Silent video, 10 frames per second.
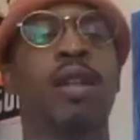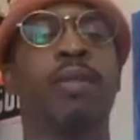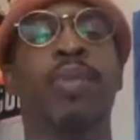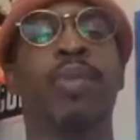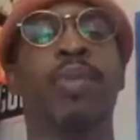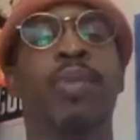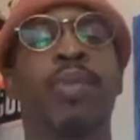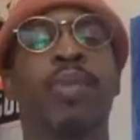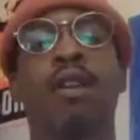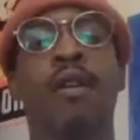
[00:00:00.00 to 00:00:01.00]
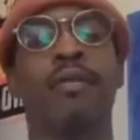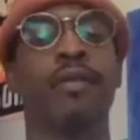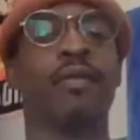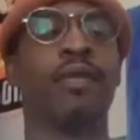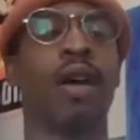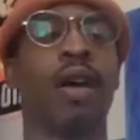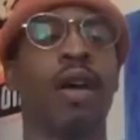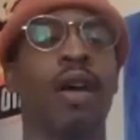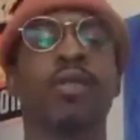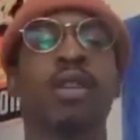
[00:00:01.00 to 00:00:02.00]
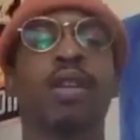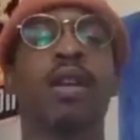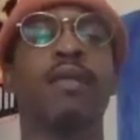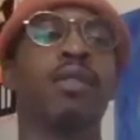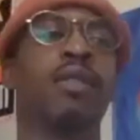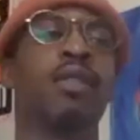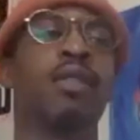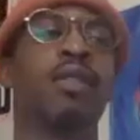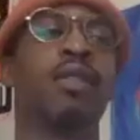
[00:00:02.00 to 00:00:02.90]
of piggybacked off of like our music and everything.